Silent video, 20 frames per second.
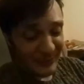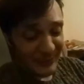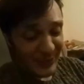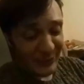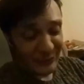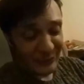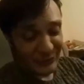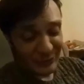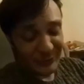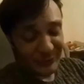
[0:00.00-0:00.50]

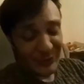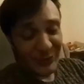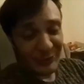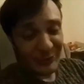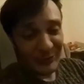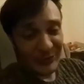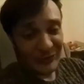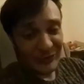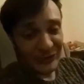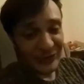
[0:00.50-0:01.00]
on
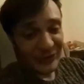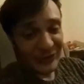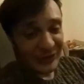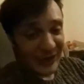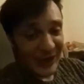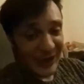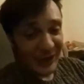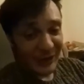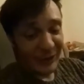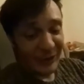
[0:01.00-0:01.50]
Smule is you
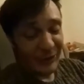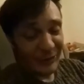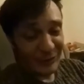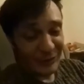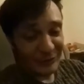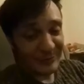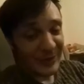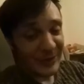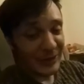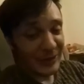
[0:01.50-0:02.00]
get a
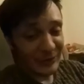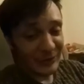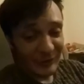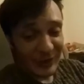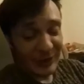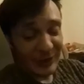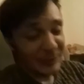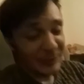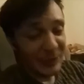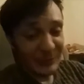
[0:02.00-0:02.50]
large amount of
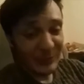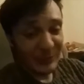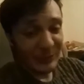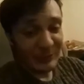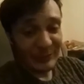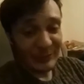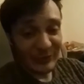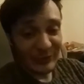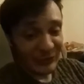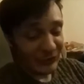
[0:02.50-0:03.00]
great
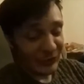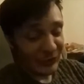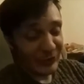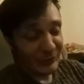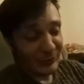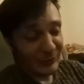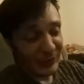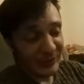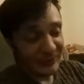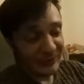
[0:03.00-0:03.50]
people to
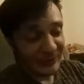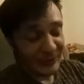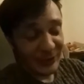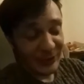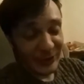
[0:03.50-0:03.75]
sing with.